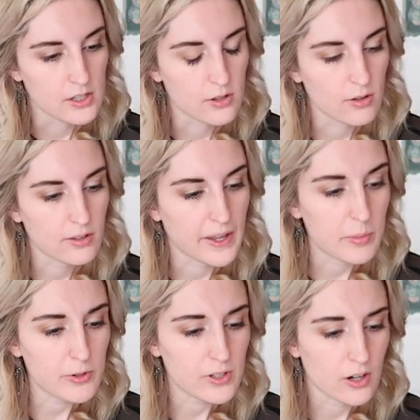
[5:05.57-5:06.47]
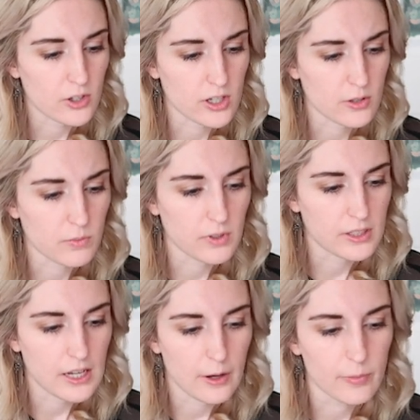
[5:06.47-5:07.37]
So the labels are just
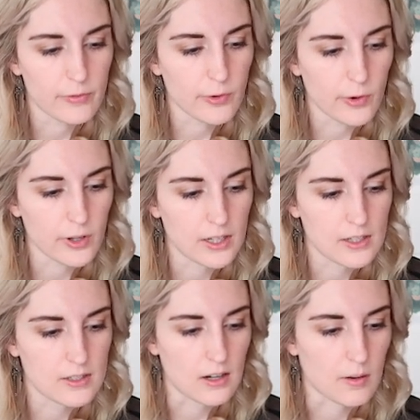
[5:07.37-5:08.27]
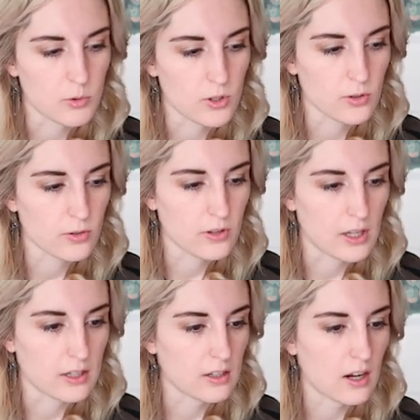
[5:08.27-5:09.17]
really helpful. It is an optional
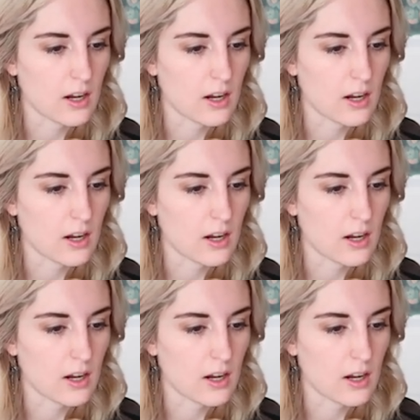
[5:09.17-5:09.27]
thing,